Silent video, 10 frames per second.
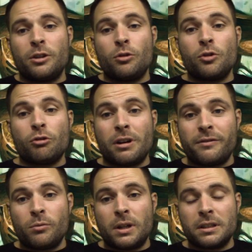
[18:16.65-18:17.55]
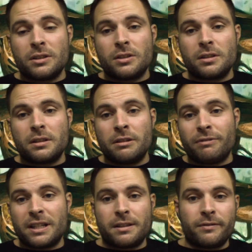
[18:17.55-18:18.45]
Use your other ones, the
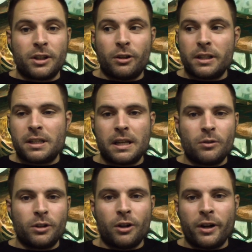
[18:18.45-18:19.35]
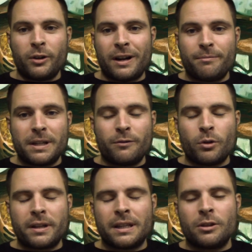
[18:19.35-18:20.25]
rest of the 19 or 9 or how many of you
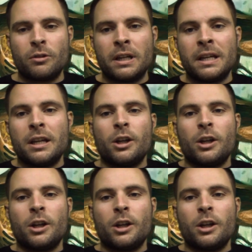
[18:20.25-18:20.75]
and that unit